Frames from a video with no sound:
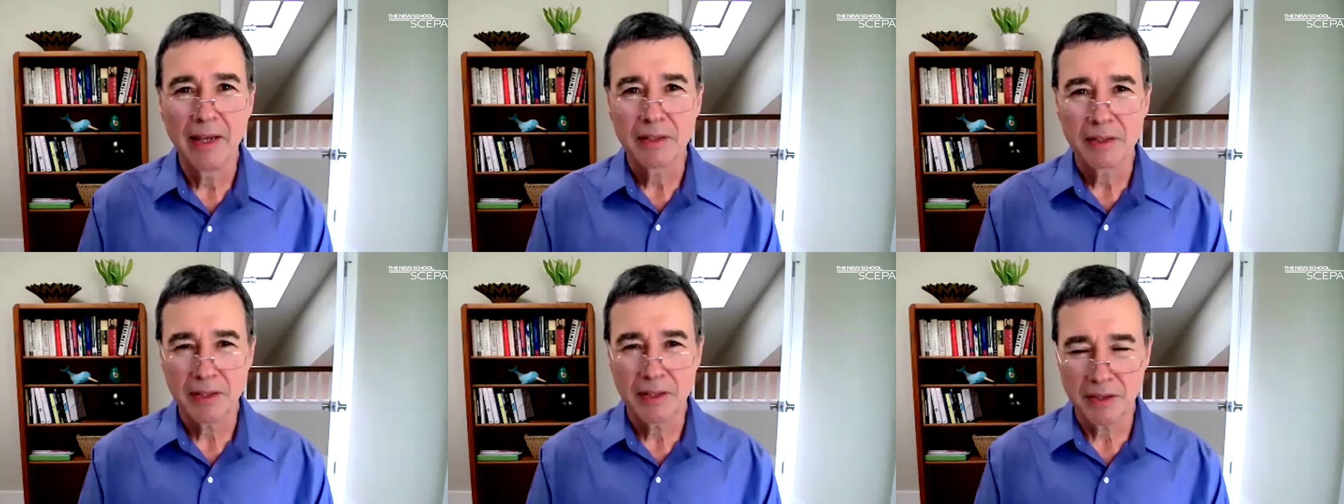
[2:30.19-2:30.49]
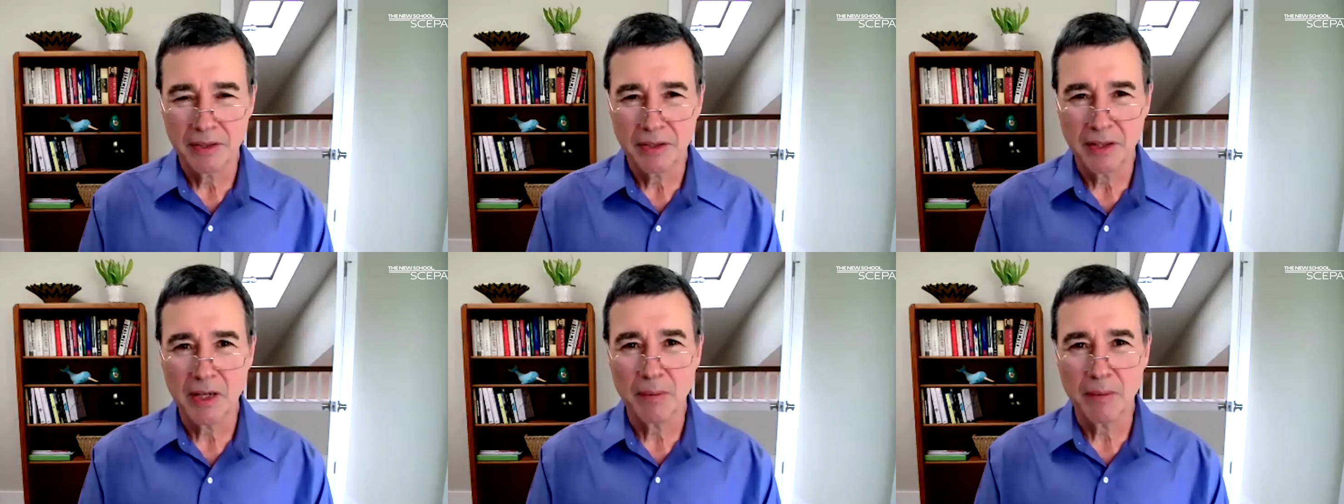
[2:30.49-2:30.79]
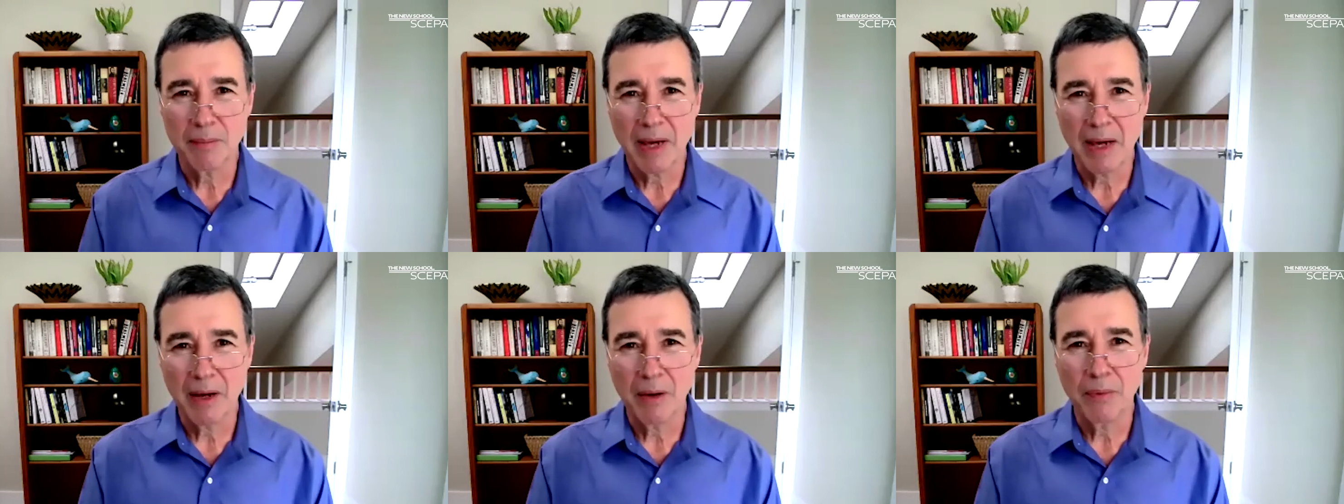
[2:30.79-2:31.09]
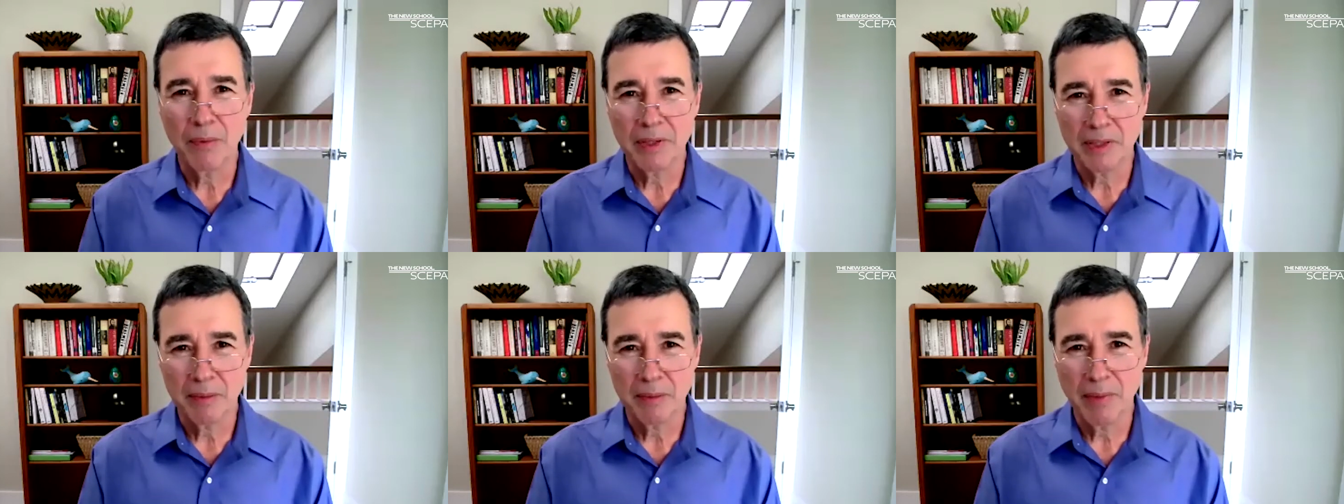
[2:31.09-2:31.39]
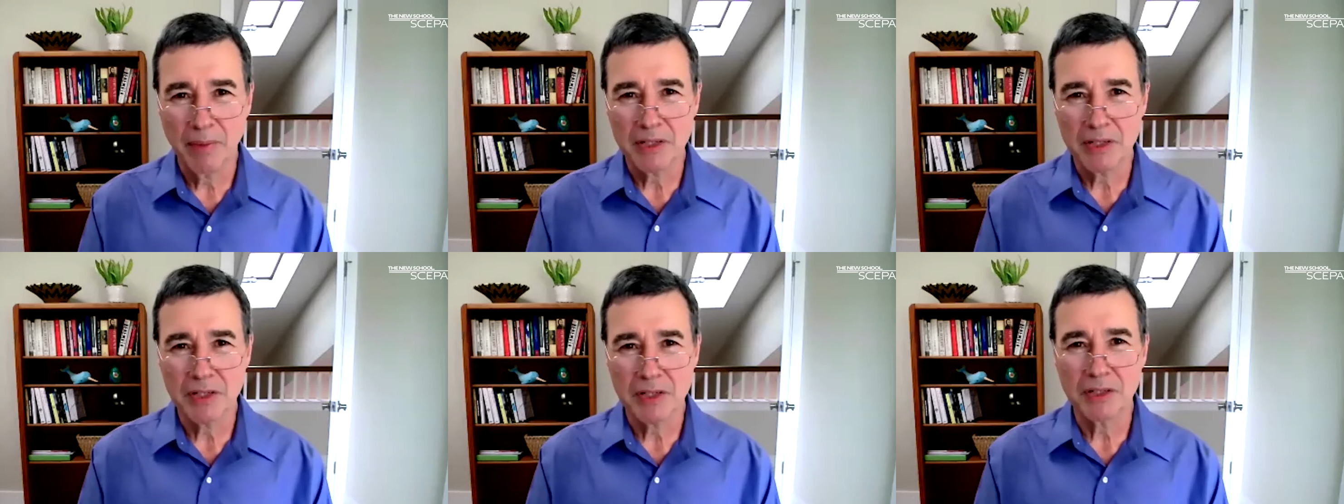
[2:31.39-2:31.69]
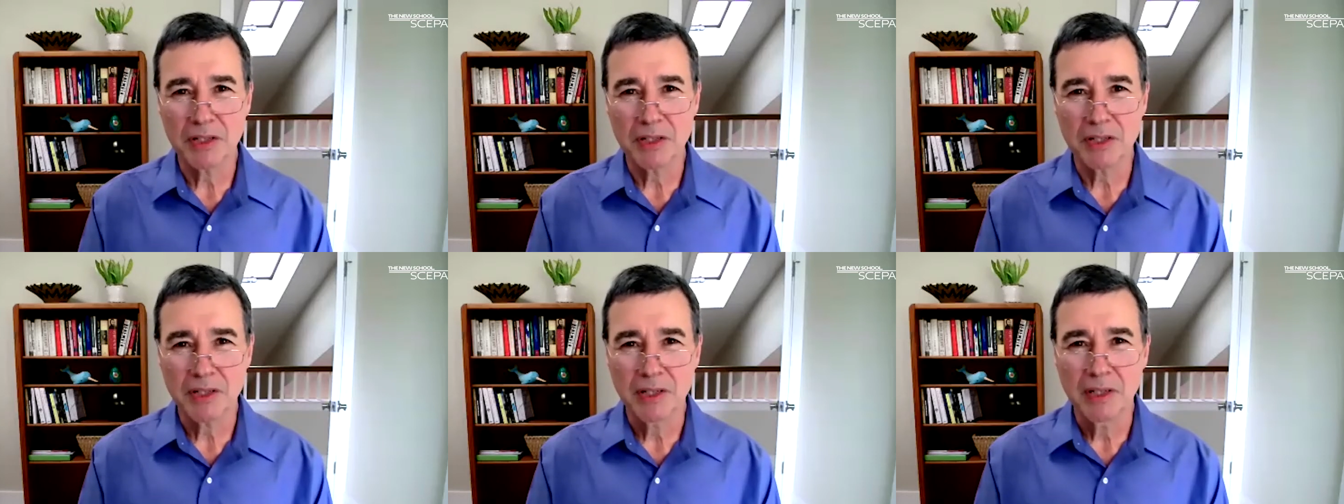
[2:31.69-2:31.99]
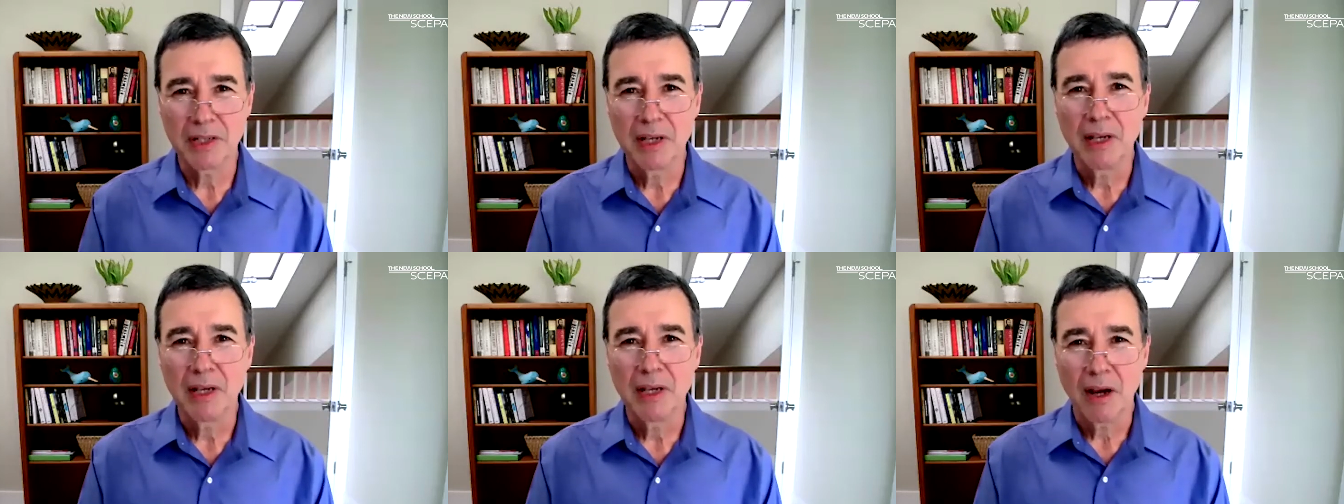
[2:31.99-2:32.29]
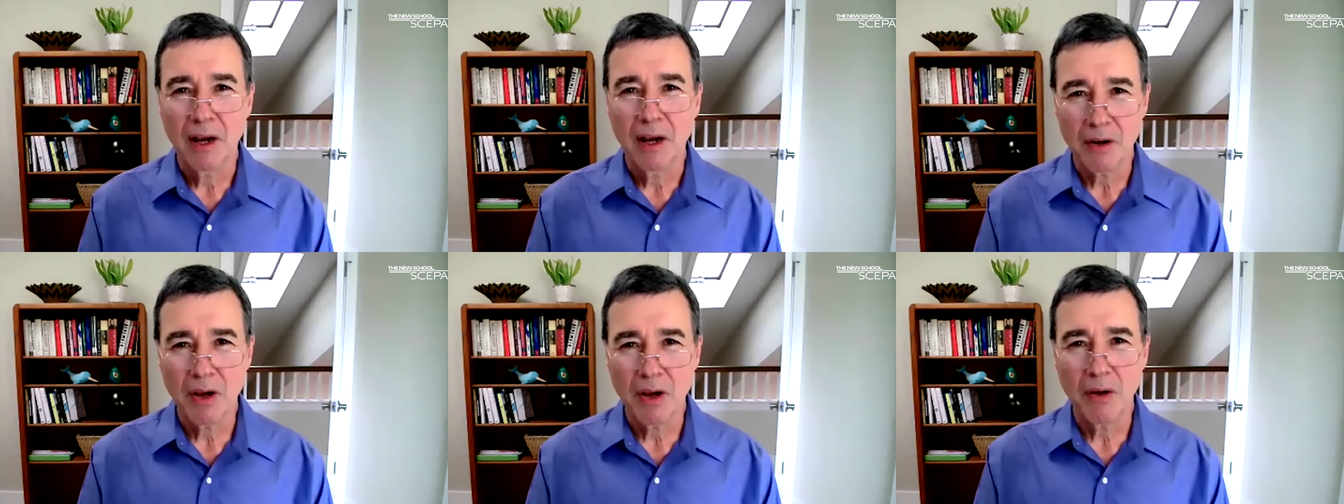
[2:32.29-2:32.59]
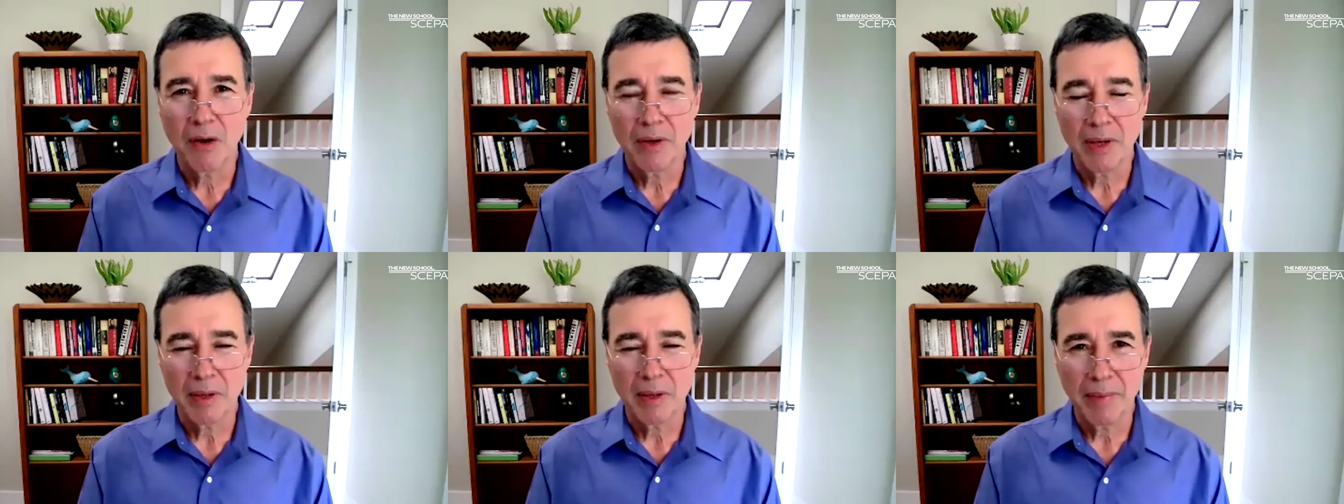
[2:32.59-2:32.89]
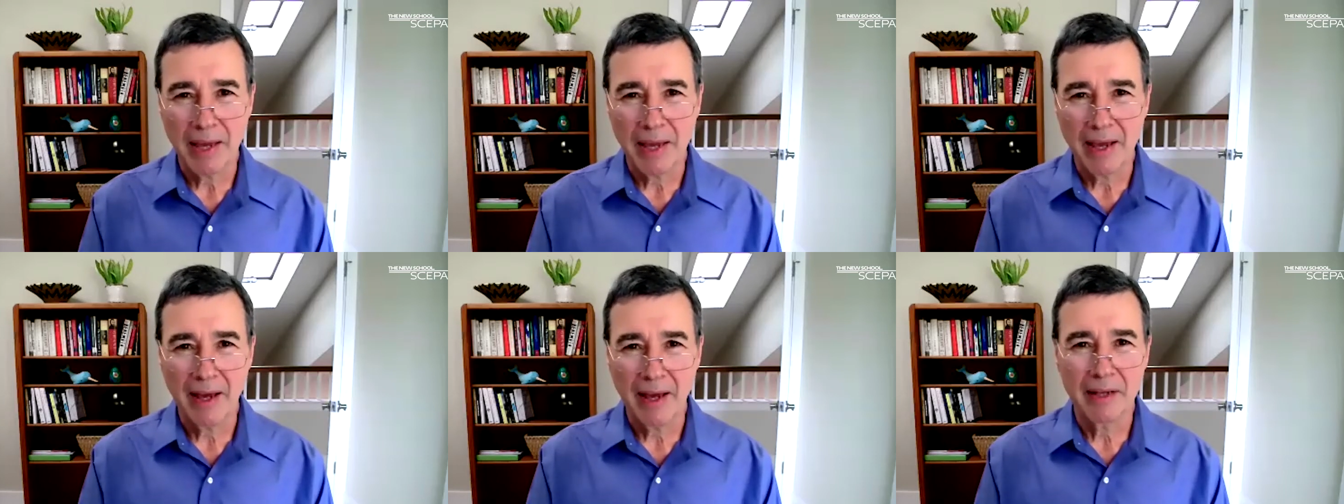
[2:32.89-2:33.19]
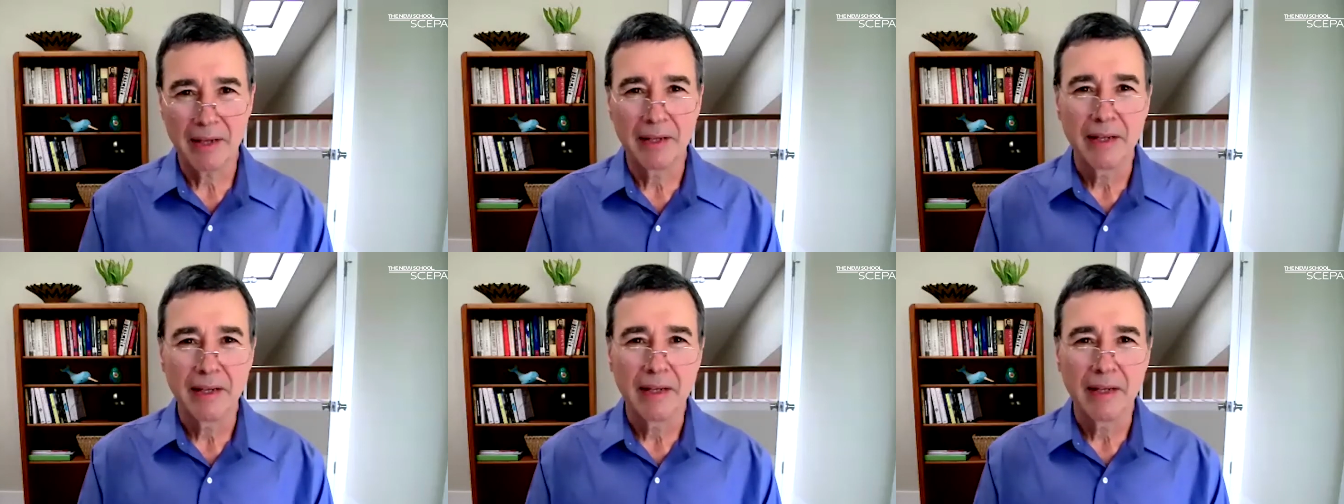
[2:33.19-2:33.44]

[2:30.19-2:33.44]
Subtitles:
to think about when the budgets are going bad.